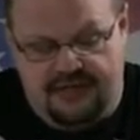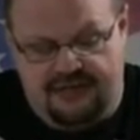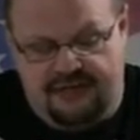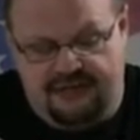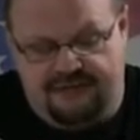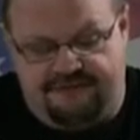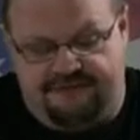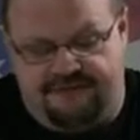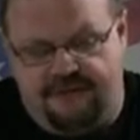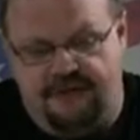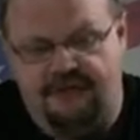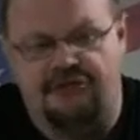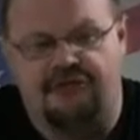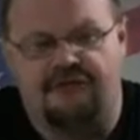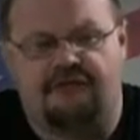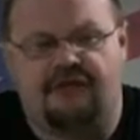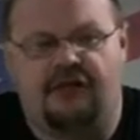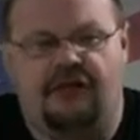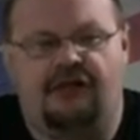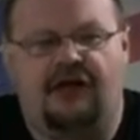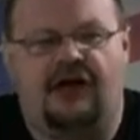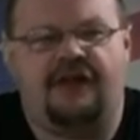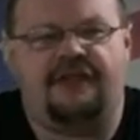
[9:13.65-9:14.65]
that, first of
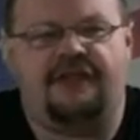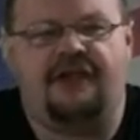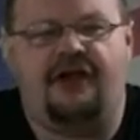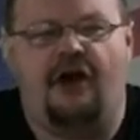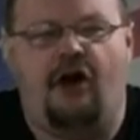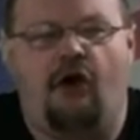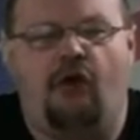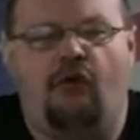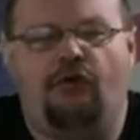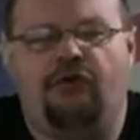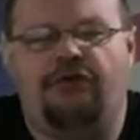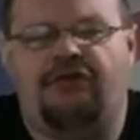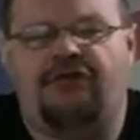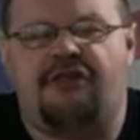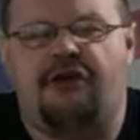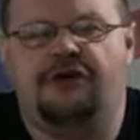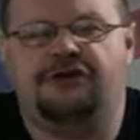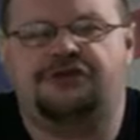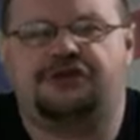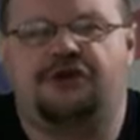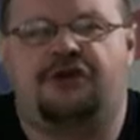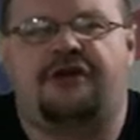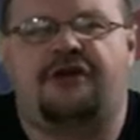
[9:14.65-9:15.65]
all, a lot of the old
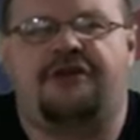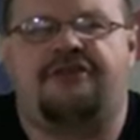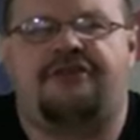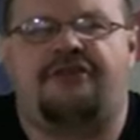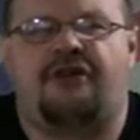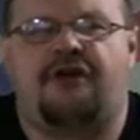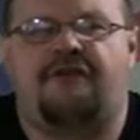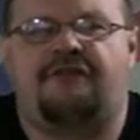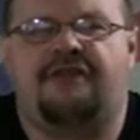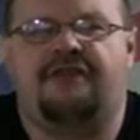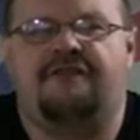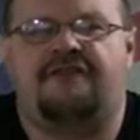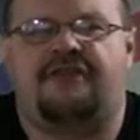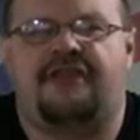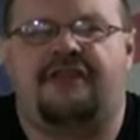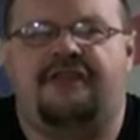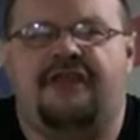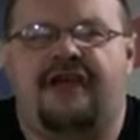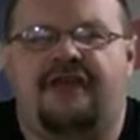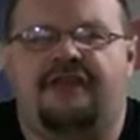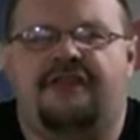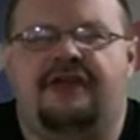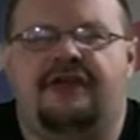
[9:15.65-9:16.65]
social conservatives
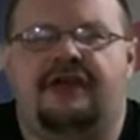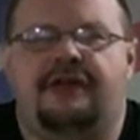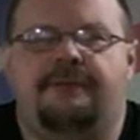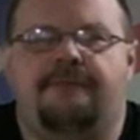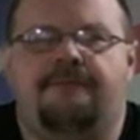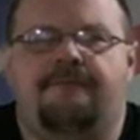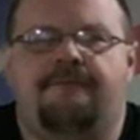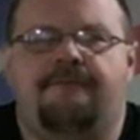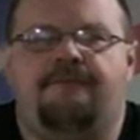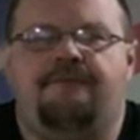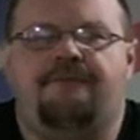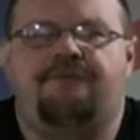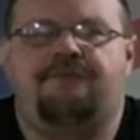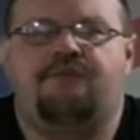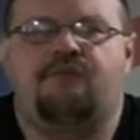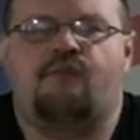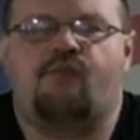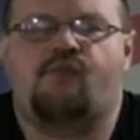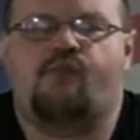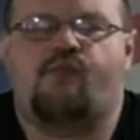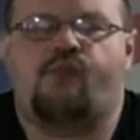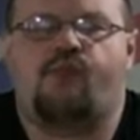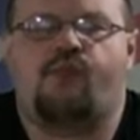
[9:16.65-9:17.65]
and the
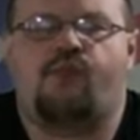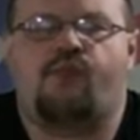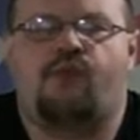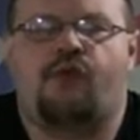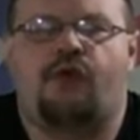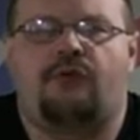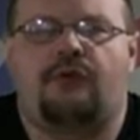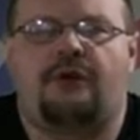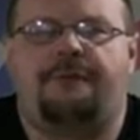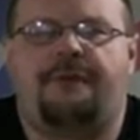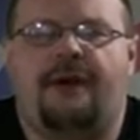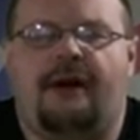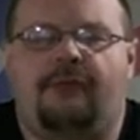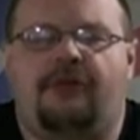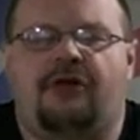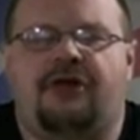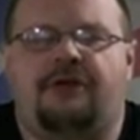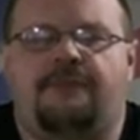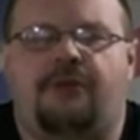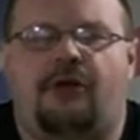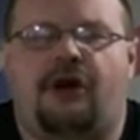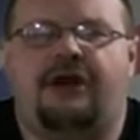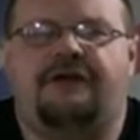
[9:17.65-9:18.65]

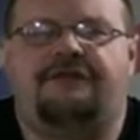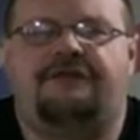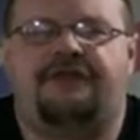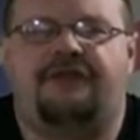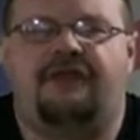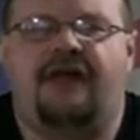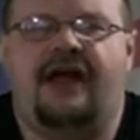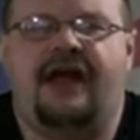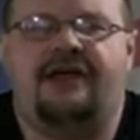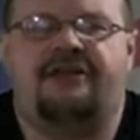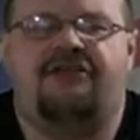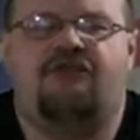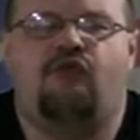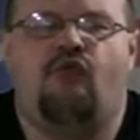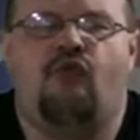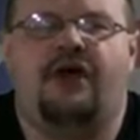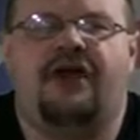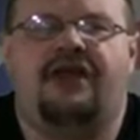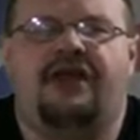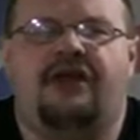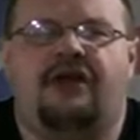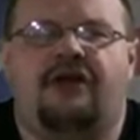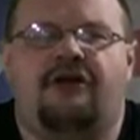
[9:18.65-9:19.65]
Republican Party for the last
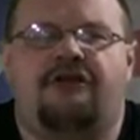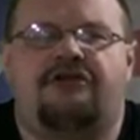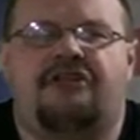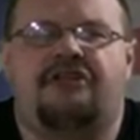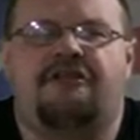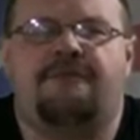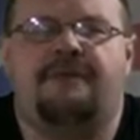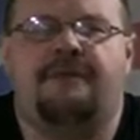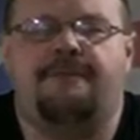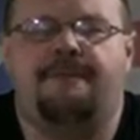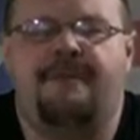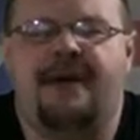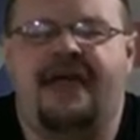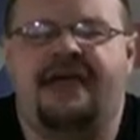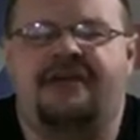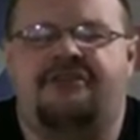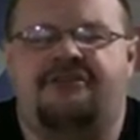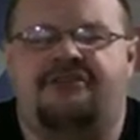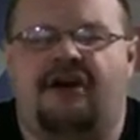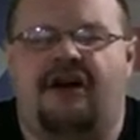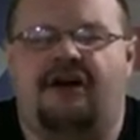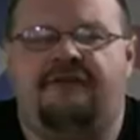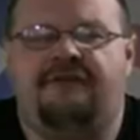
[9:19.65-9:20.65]
20 years has been
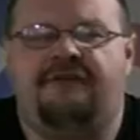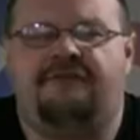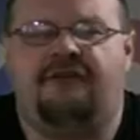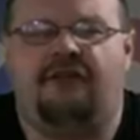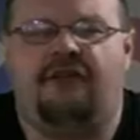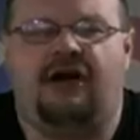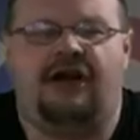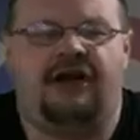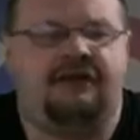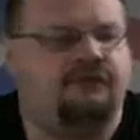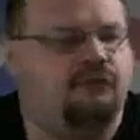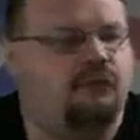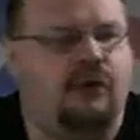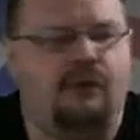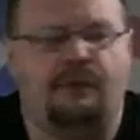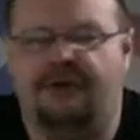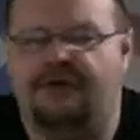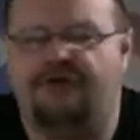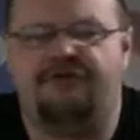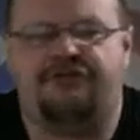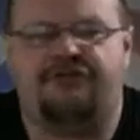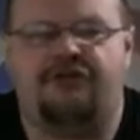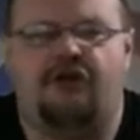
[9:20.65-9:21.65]
based off of a lot of what
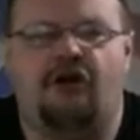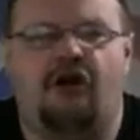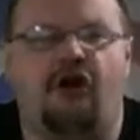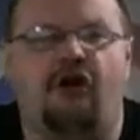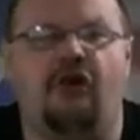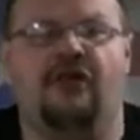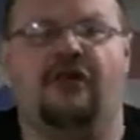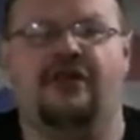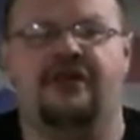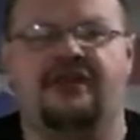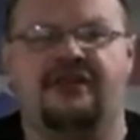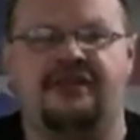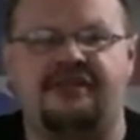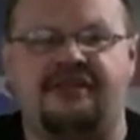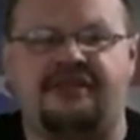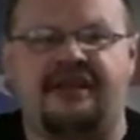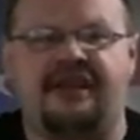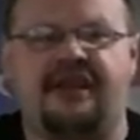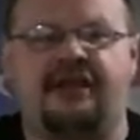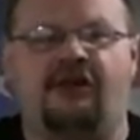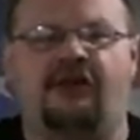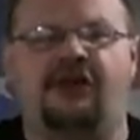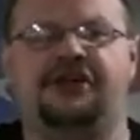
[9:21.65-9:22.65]
we used to call
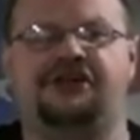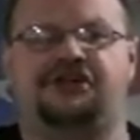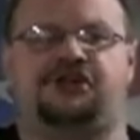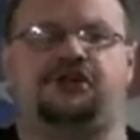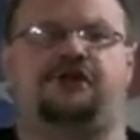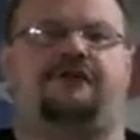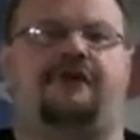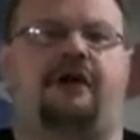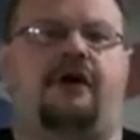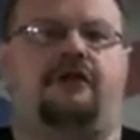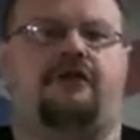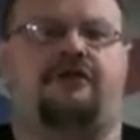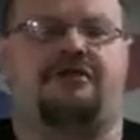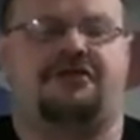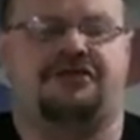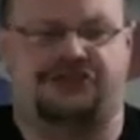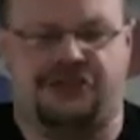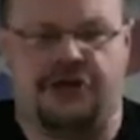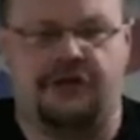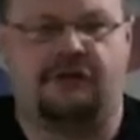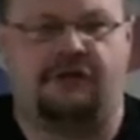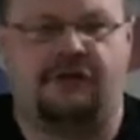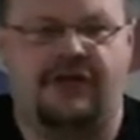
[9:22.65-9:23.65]
single-issue voters.
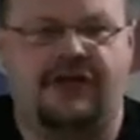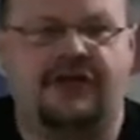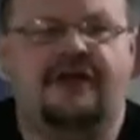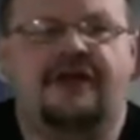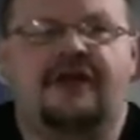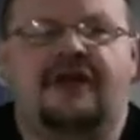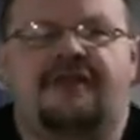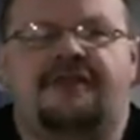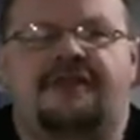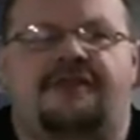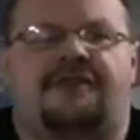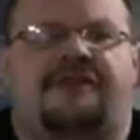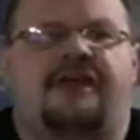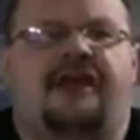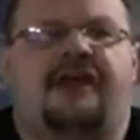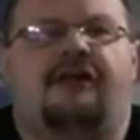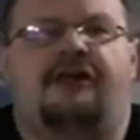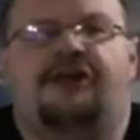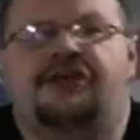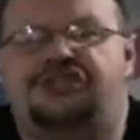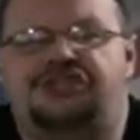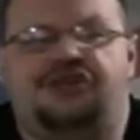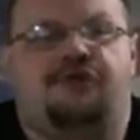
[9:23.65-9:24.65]
Generally, the
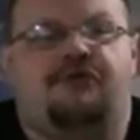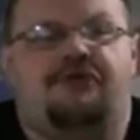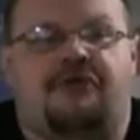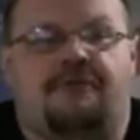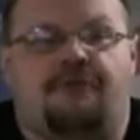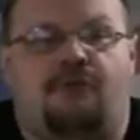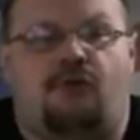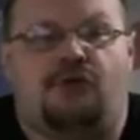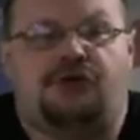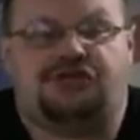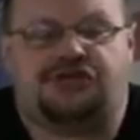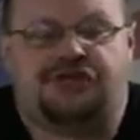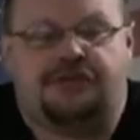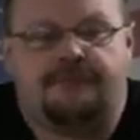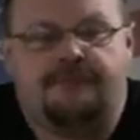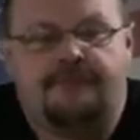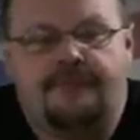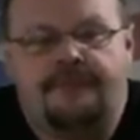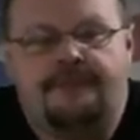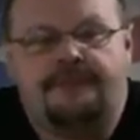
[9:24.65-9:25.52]
single issue is abortion.